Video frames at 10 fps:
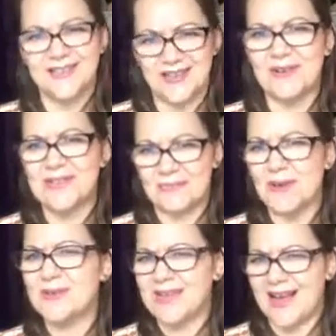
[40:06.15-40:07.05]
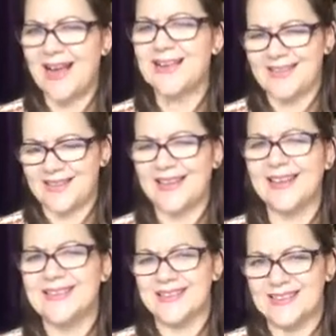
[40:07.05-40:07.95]
So I suppose that is the thing,
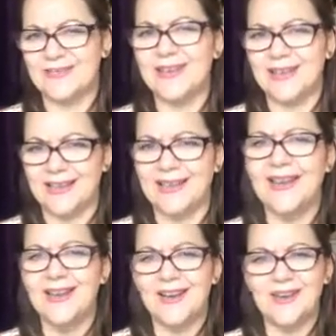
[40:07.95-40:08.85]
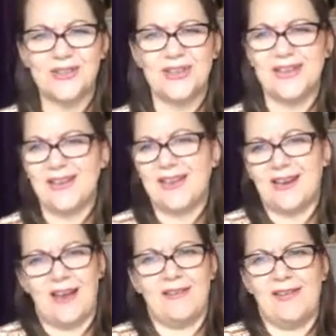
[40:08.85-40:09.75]
isn't it, really? Because you can
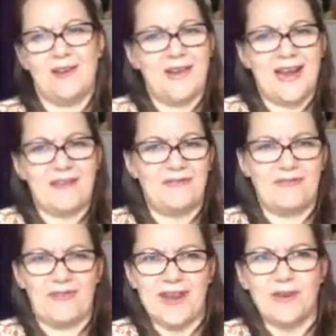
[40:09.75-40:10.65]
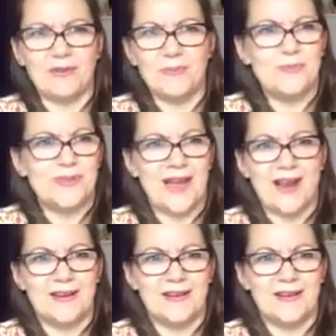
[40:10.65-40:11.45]
have free groups and